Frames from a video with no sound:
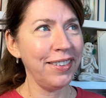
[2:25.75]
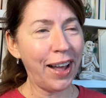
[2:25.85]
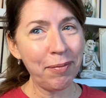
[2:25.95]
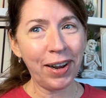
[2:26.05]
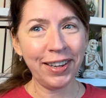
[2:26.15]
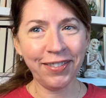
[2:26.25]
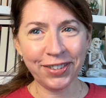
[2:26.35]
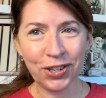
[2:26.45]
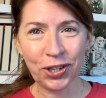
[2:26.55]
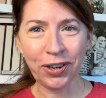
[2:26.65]
I'm not even
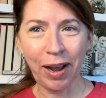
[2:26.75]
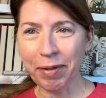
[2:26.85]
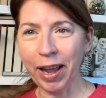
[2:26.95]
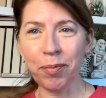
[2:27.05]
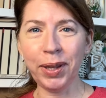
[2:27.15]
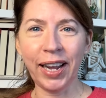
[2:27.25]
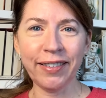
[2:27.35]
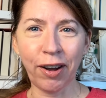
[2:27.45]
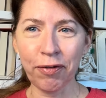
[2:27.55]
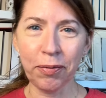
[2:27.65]
sure. I'm kind of blacked
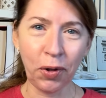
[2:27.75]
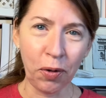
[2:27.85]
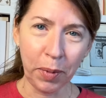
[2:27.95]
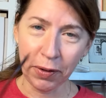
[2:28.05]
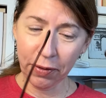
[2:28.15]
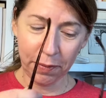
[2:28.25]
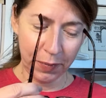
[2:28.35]
out from the whole month.